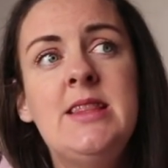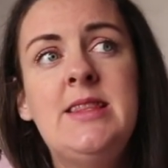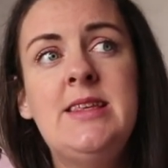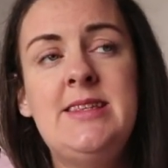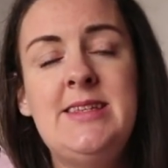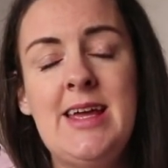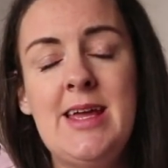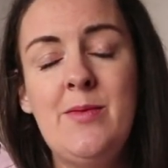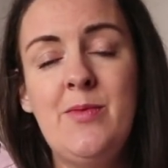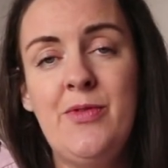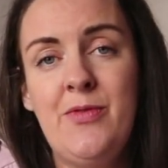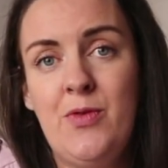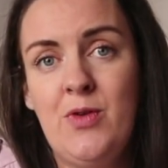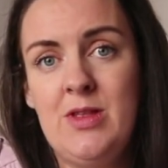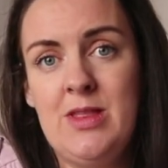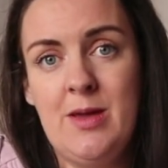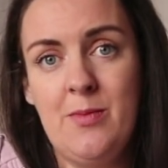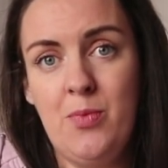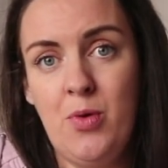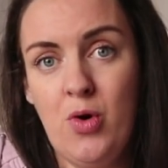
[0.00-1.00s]
The day
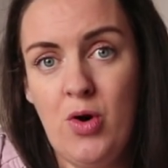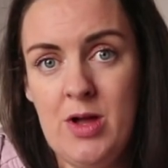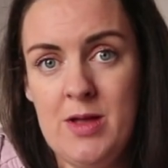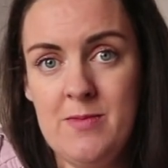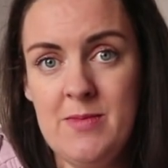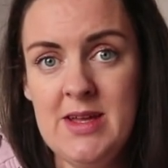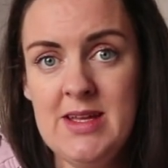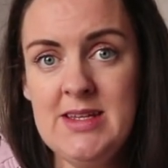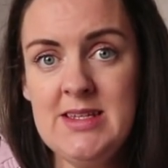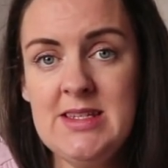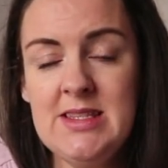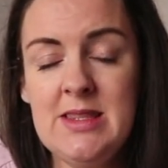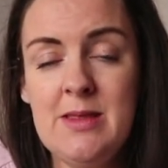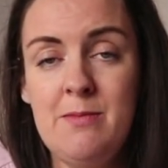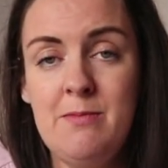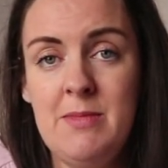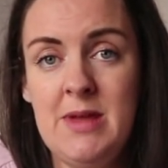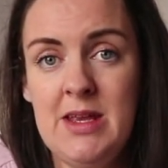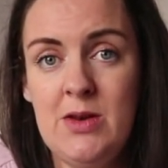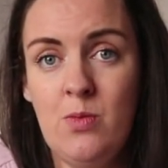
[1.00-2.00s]
before the appointment,
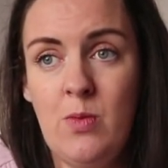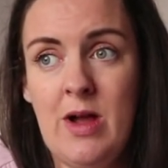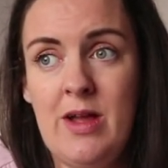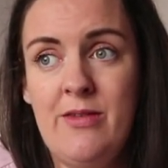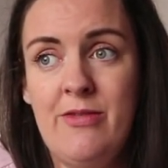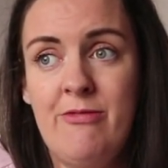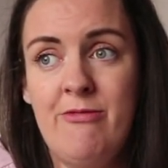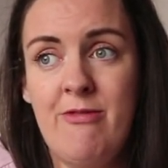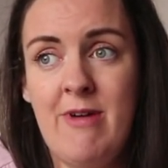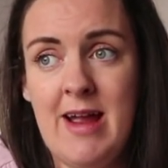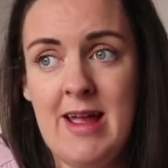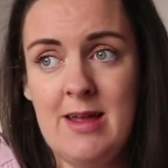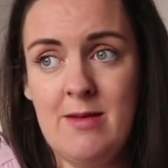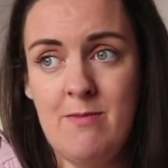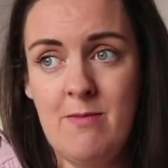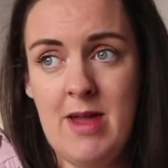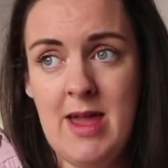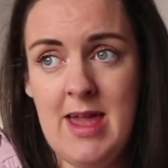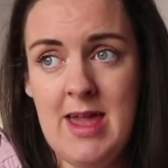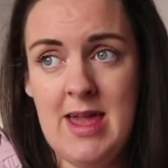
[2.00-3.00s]
the midwife
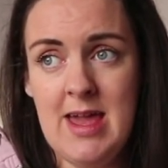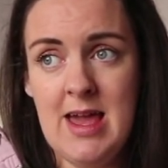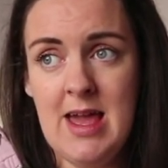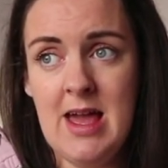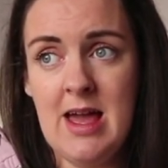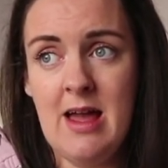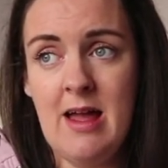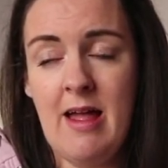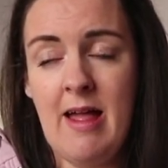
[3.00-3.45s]
rang me.